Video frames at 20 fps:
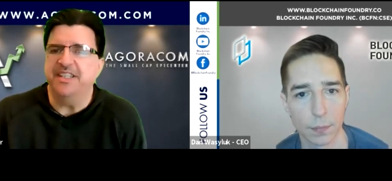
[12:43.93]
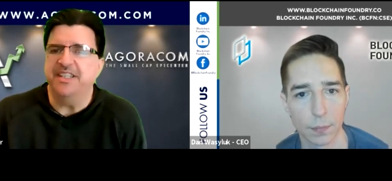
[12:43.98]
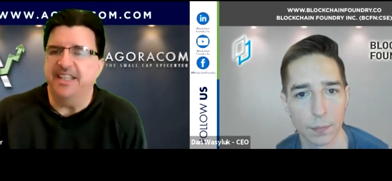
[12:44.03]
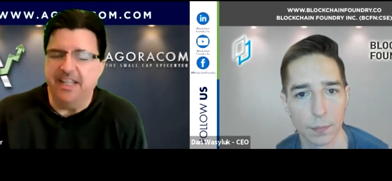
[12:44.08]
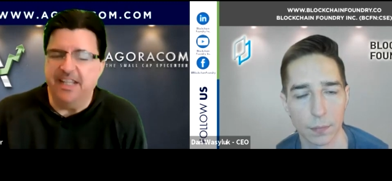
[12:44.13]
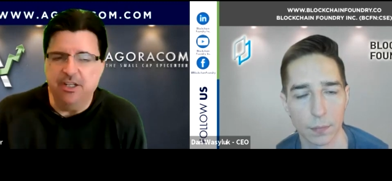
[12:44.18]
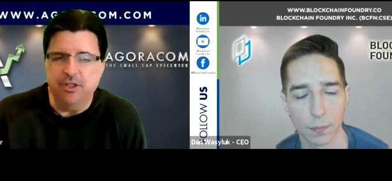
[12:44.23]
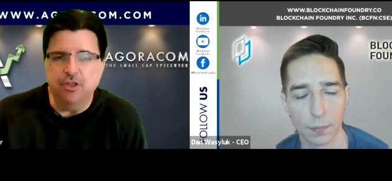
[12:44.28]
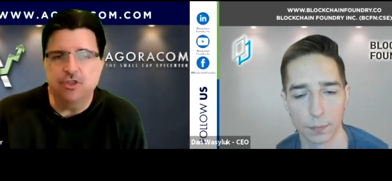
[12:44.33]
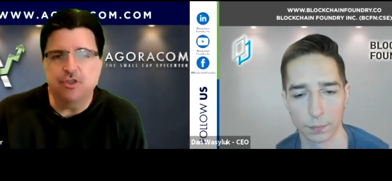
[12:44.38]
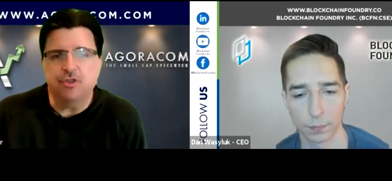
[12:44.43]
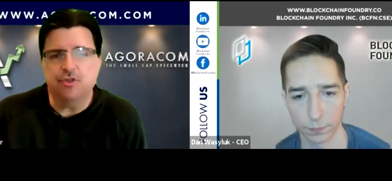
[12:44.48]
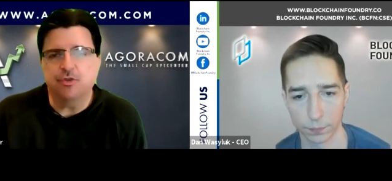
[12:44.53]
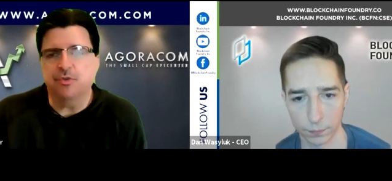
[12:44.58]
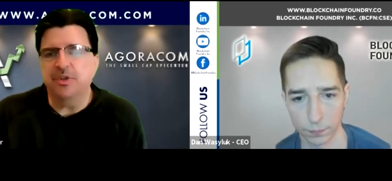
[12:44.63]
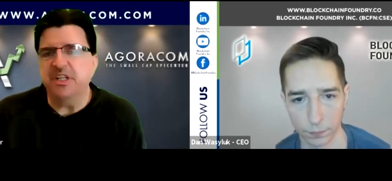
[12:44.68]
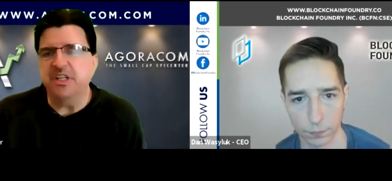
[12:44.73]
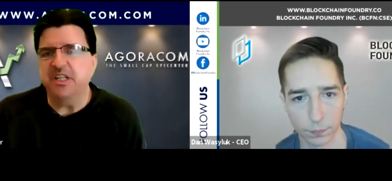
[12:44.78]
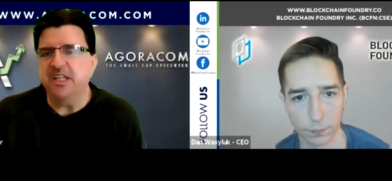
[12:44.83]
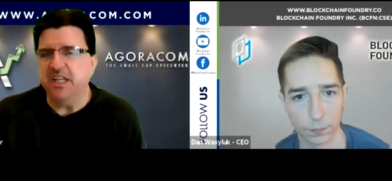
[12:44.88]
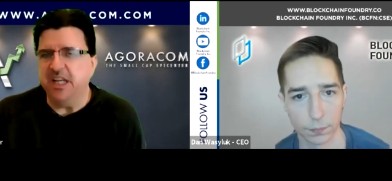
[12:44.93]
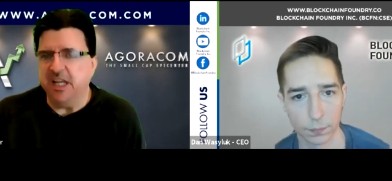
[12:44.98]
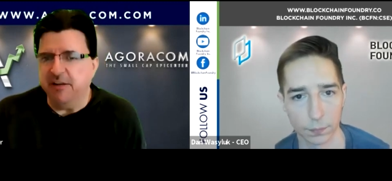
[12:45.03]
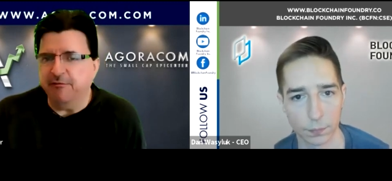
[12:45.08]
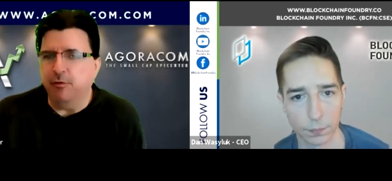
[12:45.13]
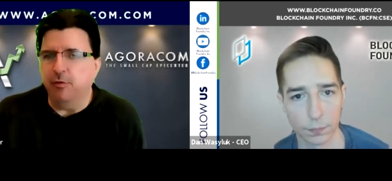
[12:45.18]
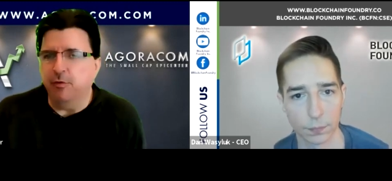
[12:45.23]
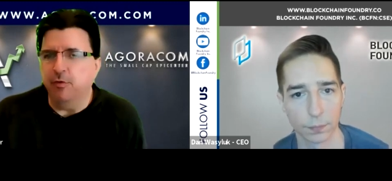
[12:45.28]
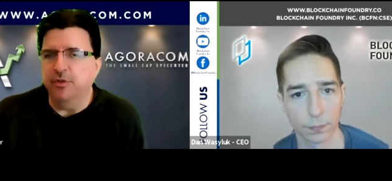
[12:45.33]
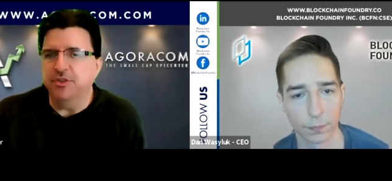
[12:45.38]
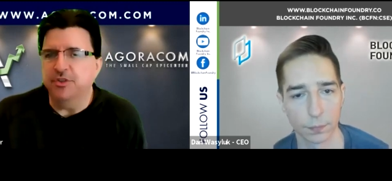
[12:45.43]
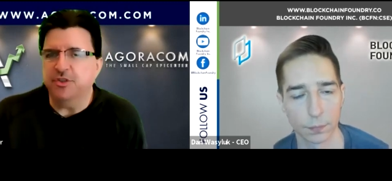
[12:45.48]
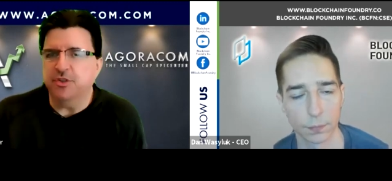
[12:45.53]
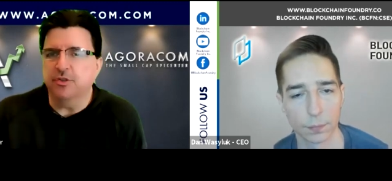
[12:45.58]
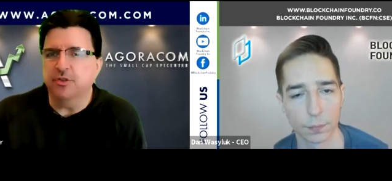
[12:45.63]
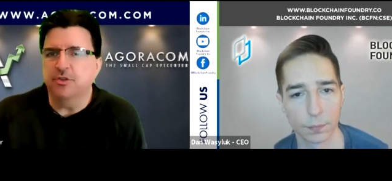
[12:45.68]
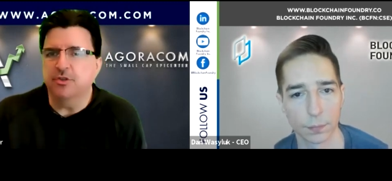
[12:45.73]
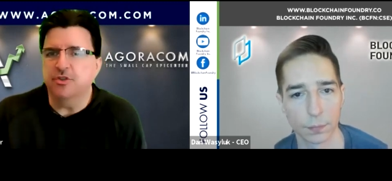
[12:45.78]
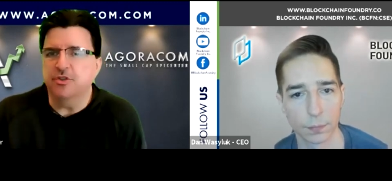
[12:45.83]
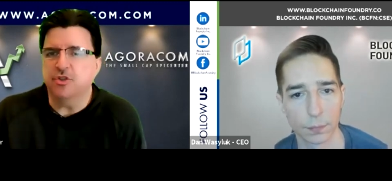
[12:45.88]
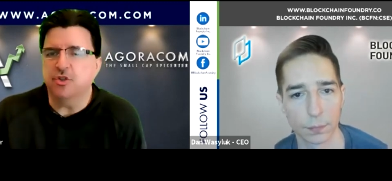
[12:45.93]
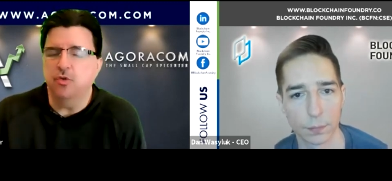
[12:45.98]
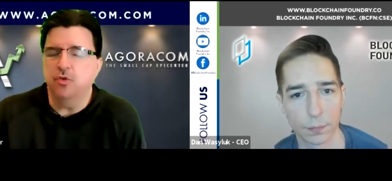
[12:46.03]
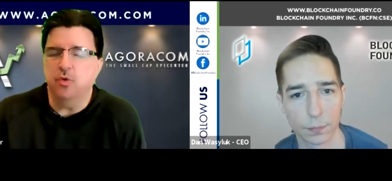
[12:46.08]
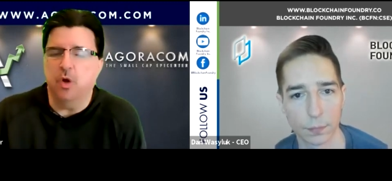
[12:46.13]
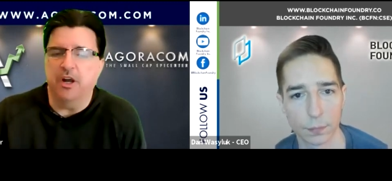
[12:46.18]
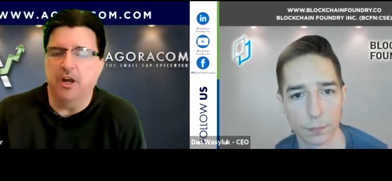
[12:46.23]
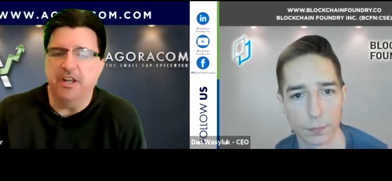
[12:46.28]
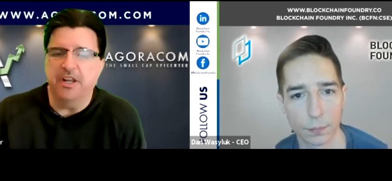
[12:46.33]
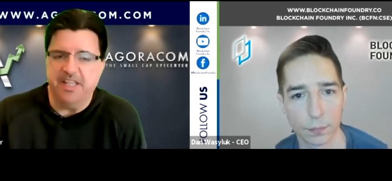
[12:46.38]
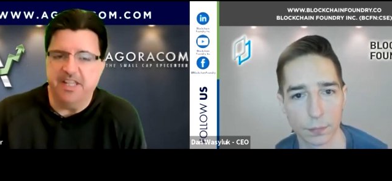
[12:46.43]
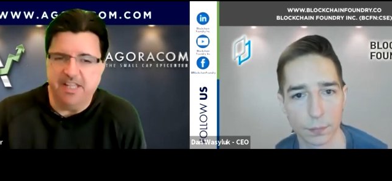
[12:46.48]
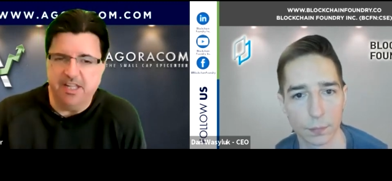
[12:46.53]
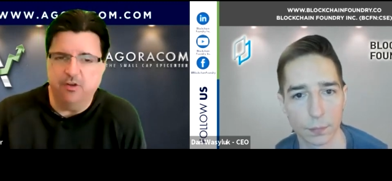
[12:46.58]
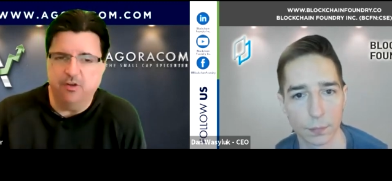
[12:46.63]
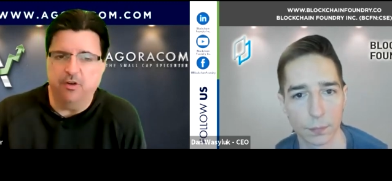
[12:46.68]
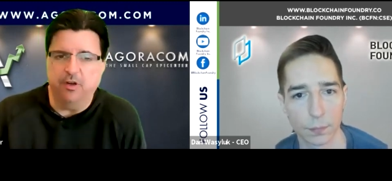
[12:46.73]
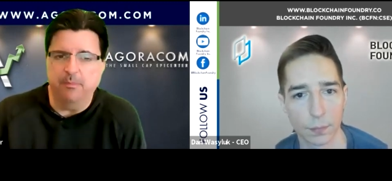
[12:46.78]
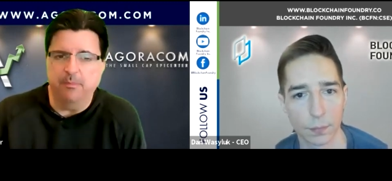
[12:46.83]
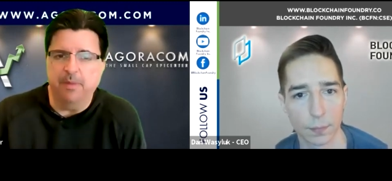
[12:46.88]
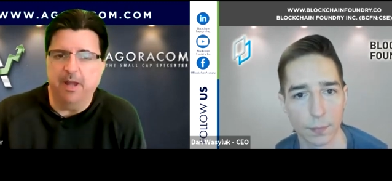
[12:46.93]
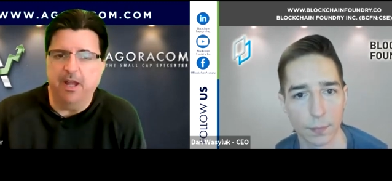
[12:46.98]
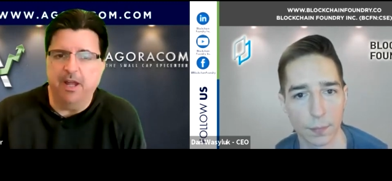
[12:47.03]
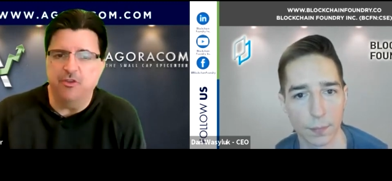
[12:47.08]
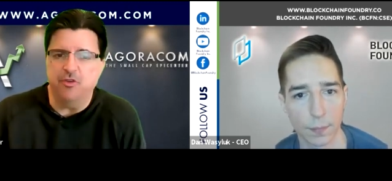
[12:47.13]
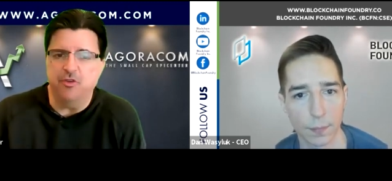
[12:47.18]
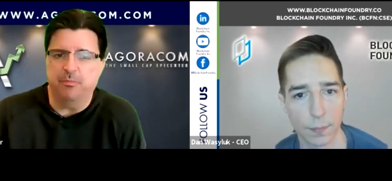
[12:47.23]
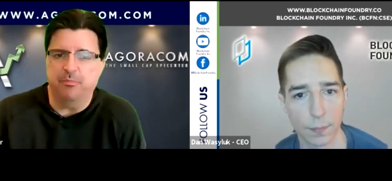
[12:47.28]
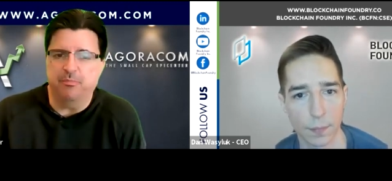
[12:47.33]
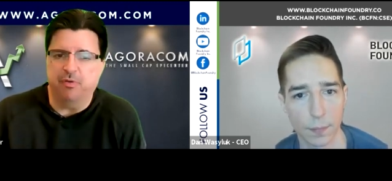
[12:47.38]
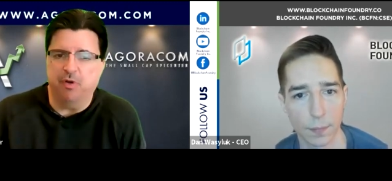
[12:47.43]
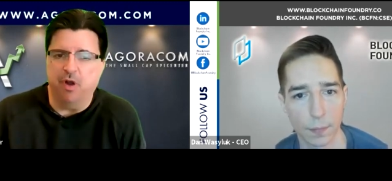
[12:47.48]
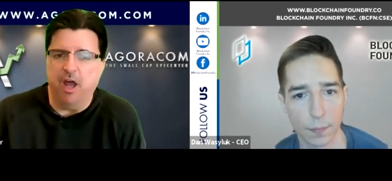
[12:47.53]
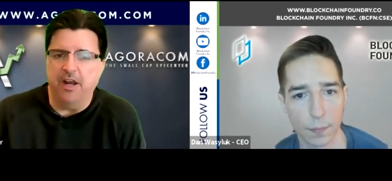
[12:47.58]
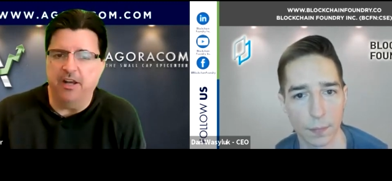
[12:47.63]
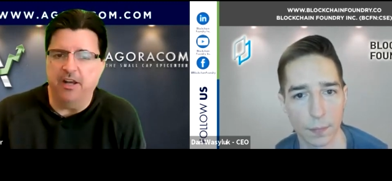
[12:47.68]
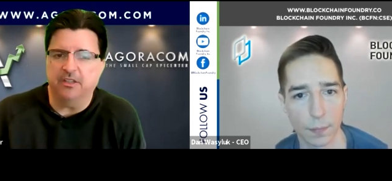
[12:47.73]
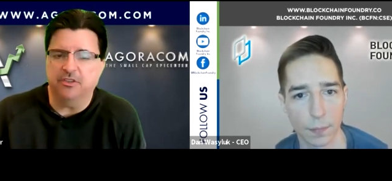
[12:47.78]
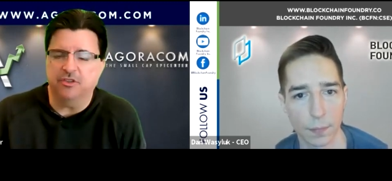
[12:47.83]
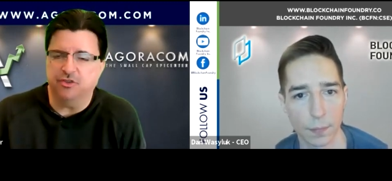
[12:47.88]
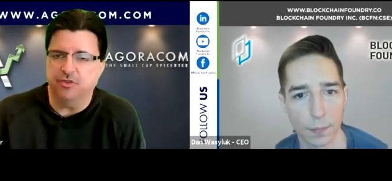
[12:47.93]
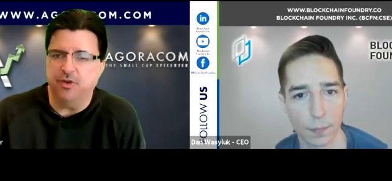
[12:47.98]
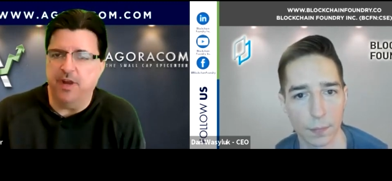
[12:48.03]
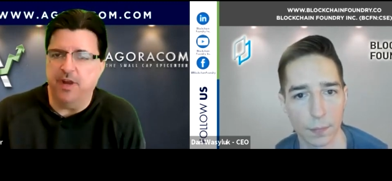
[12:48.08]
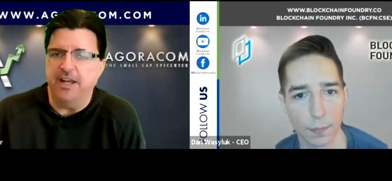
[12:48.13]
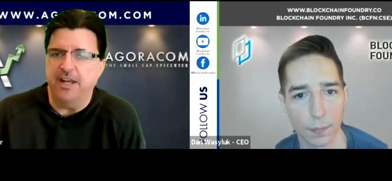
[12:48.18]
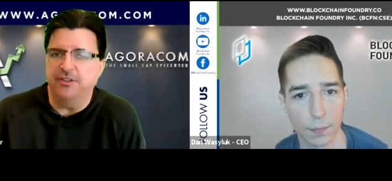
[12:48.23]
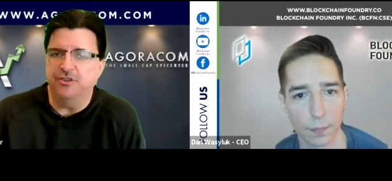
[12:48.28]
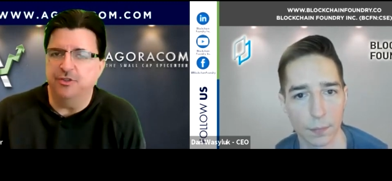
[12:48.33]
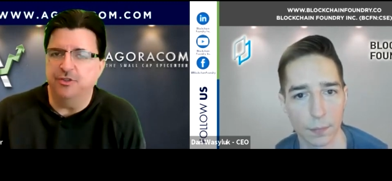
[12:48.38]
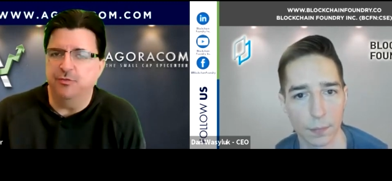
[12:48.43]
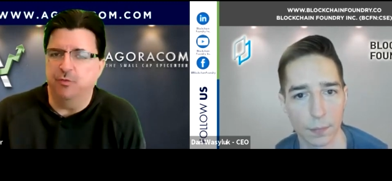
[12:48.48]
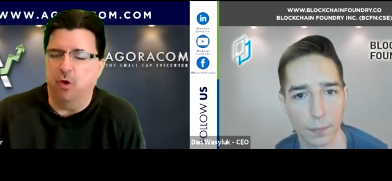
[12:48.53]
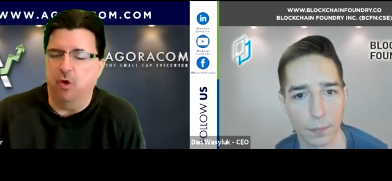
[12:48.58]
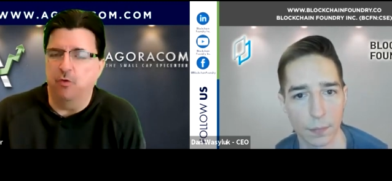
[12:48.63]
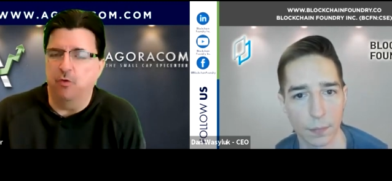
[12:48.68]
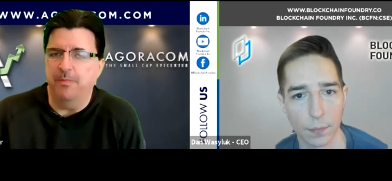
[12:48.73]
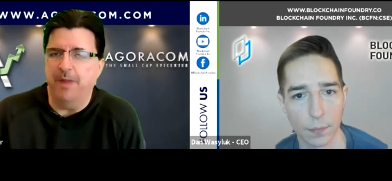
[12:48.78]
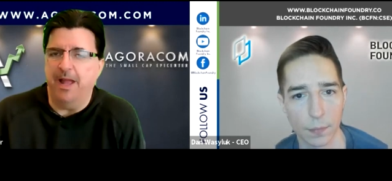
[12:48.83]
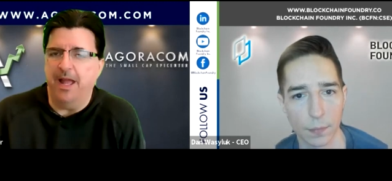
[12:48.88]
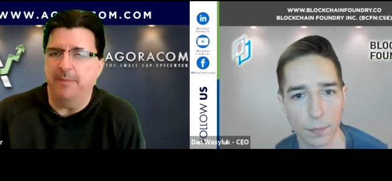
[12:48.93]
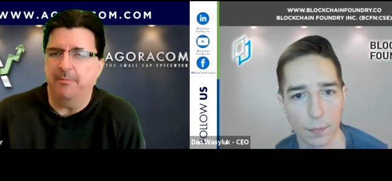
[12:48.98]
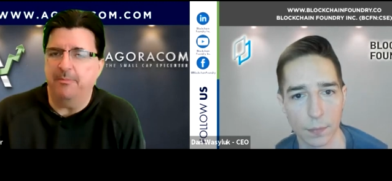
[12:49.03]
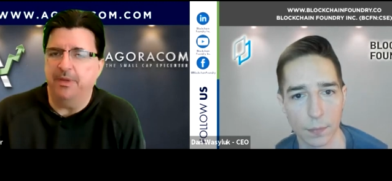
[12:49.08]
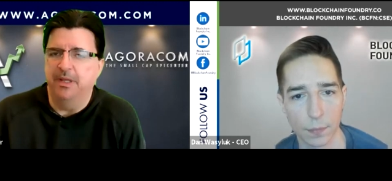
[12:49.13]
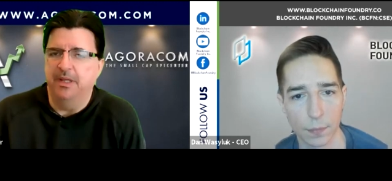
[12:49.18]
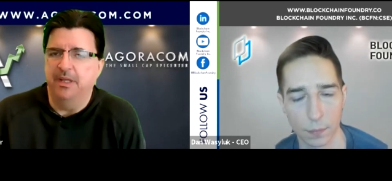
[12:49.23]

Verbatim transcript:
Speaker 1: industry, influencers who are hearing about your product strategy and roadmap